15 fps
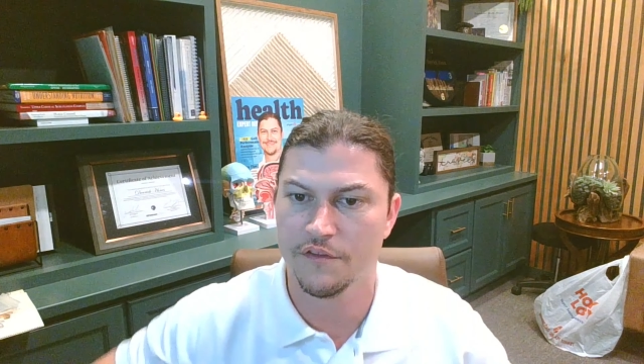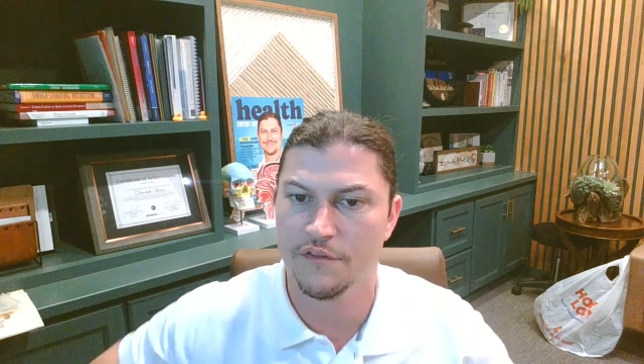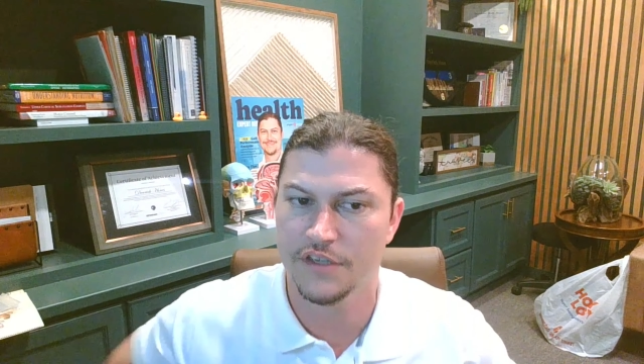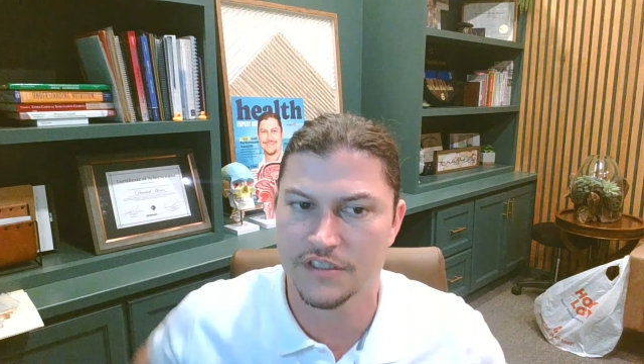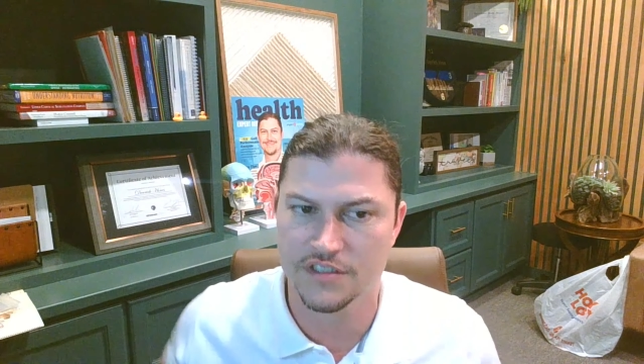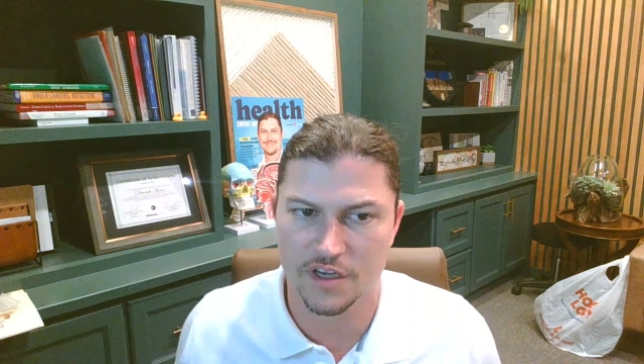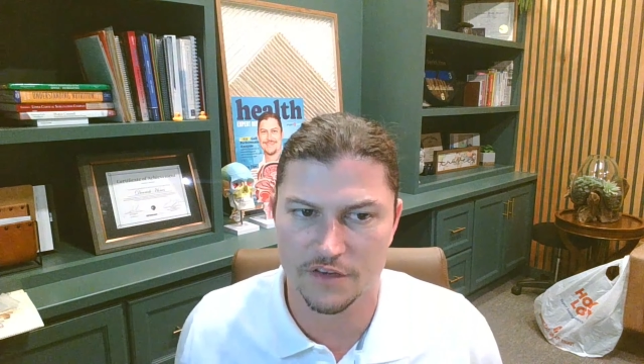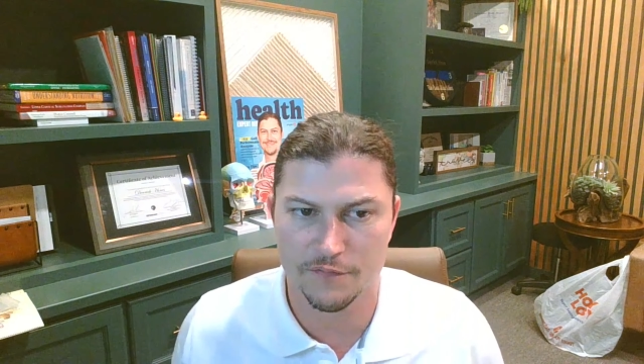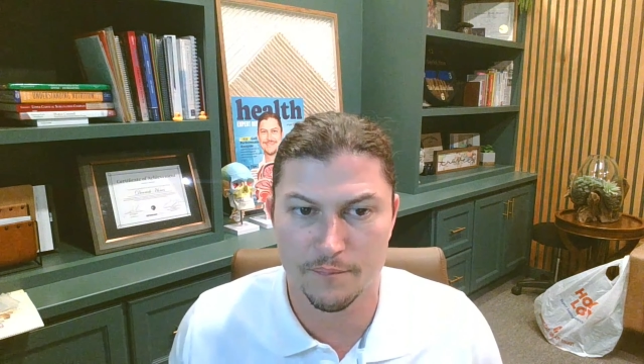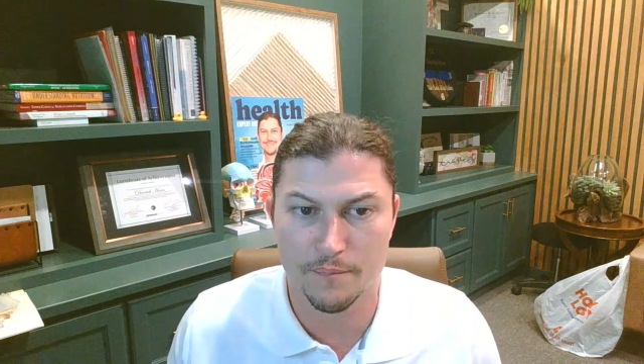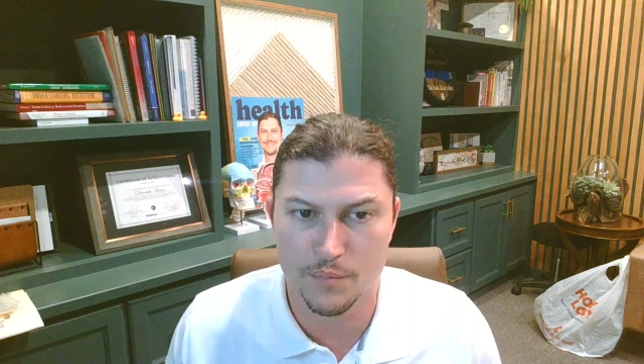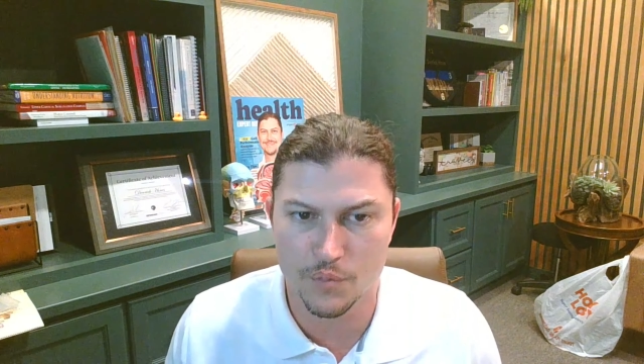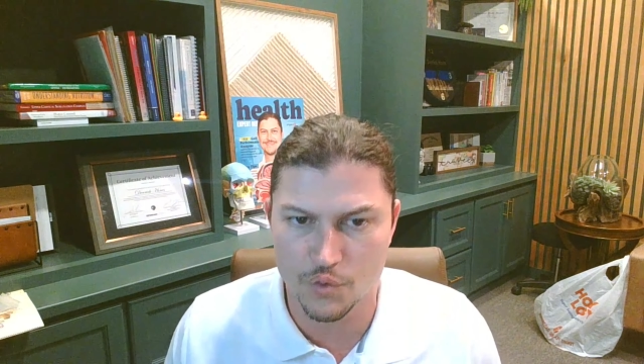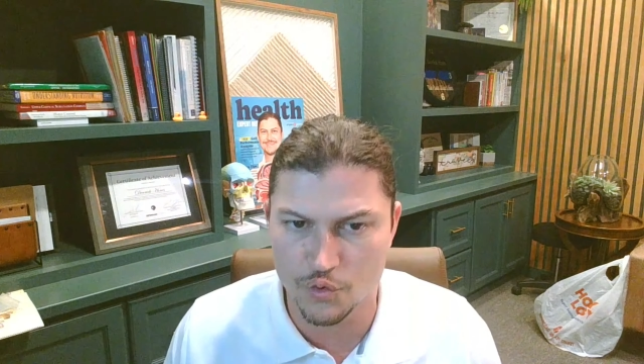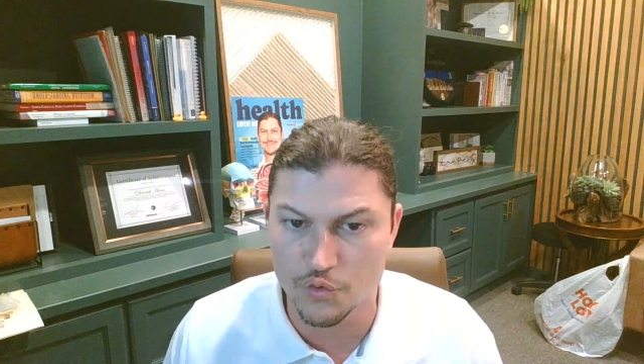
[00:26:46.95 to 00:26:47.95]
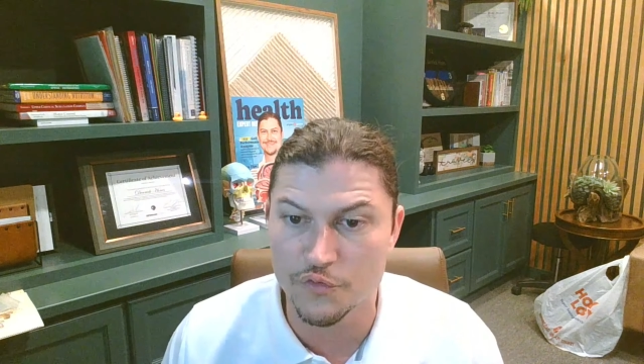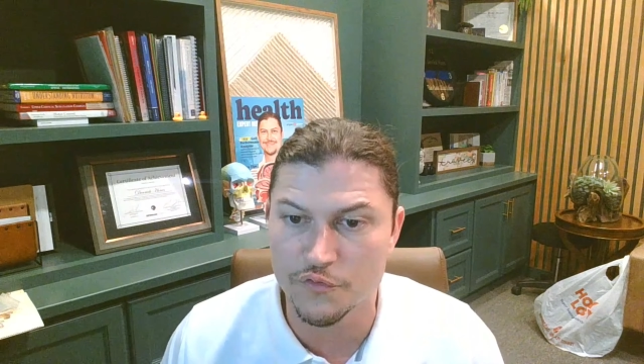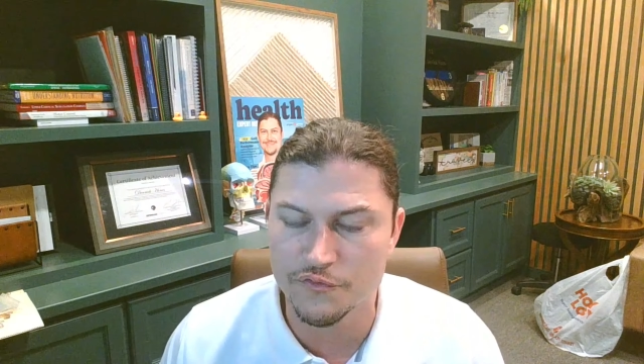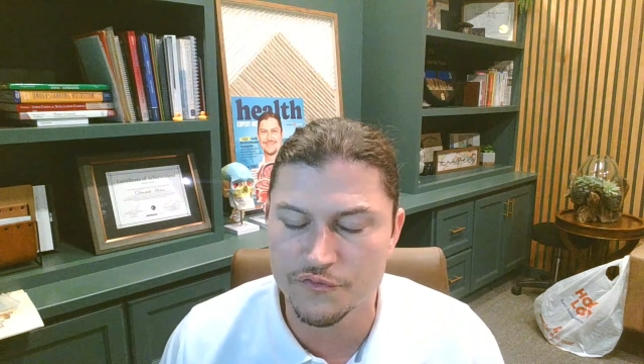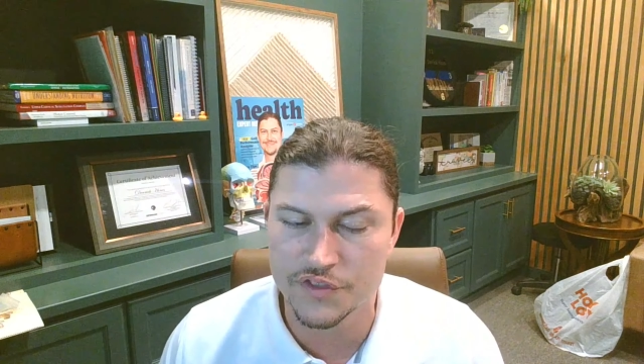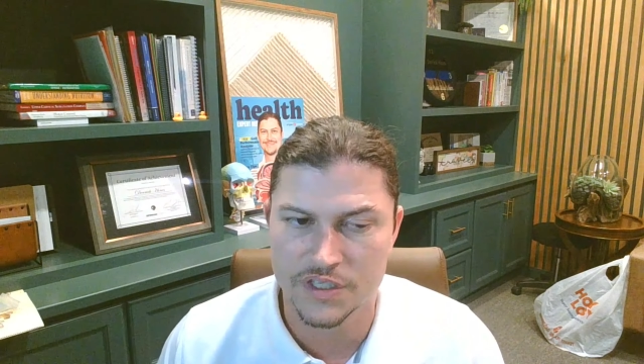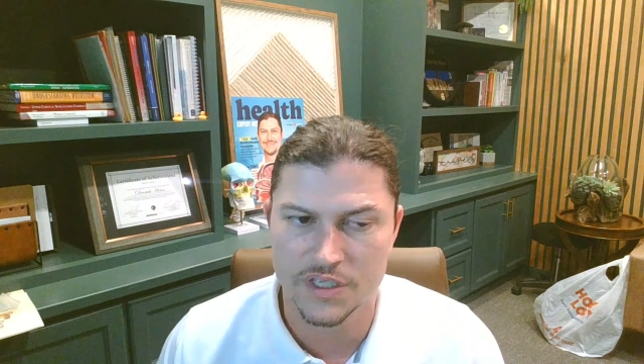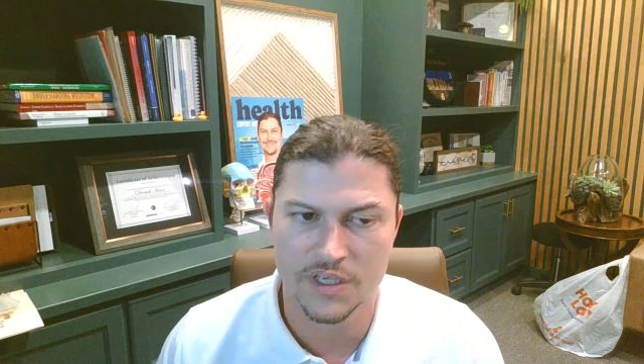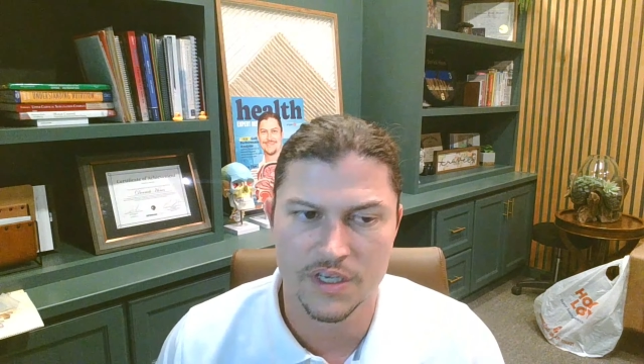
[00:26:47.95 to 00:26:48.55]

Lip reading: of this stuff moves.